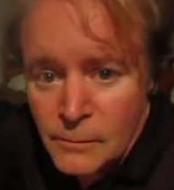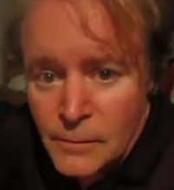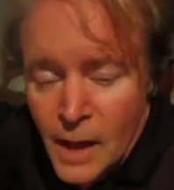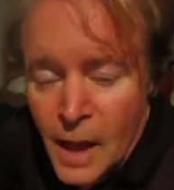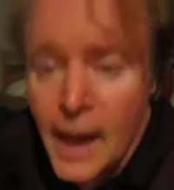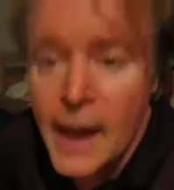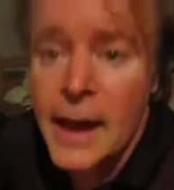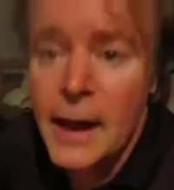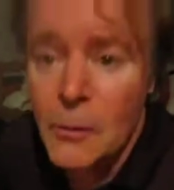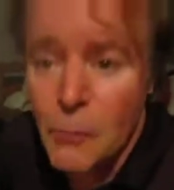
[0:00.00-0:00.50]

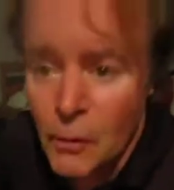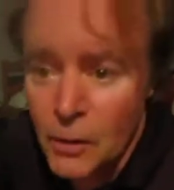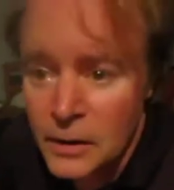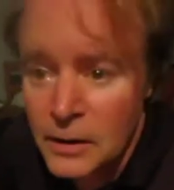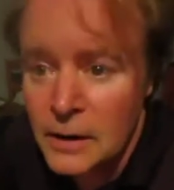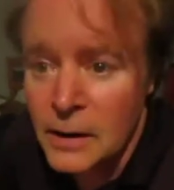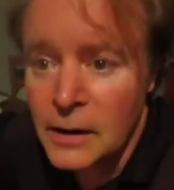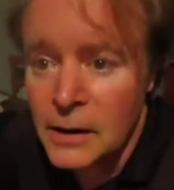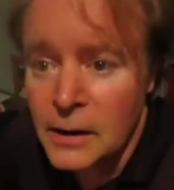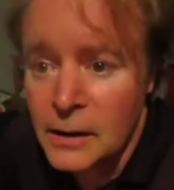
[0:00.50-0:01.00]
eh,
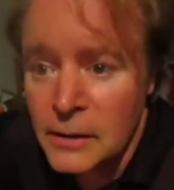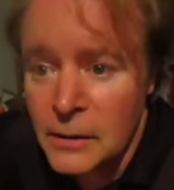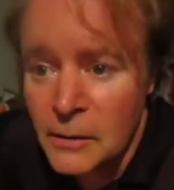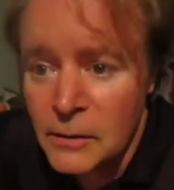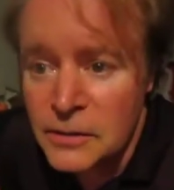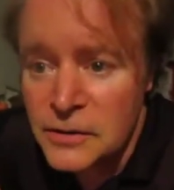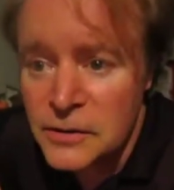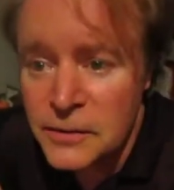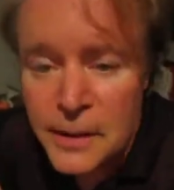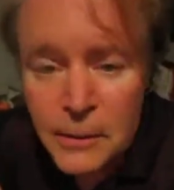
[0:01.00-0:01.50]
or, uh,
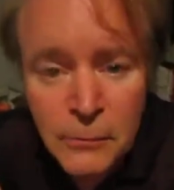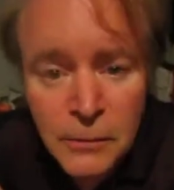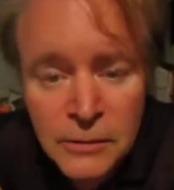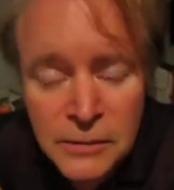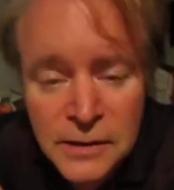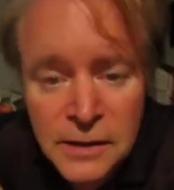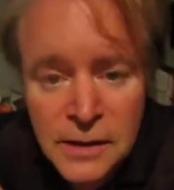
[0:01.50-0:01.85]
or so they won't